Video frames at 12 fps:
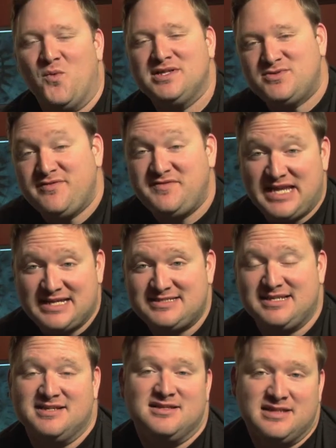Once we've
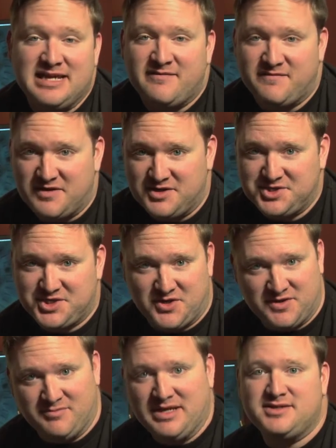tested the link function
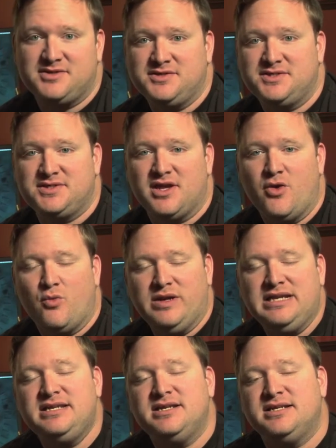on the mixers, we
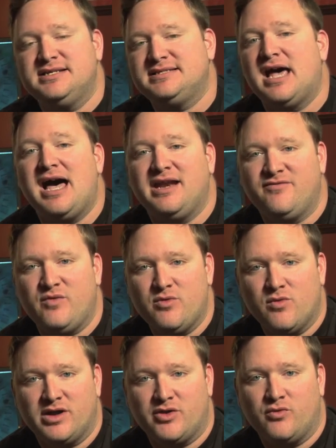need to decide if we
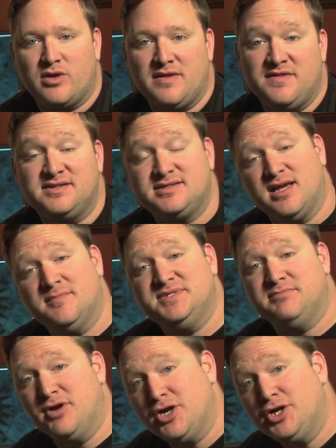want to run the
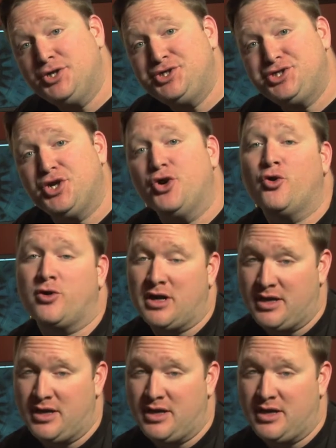subs merged or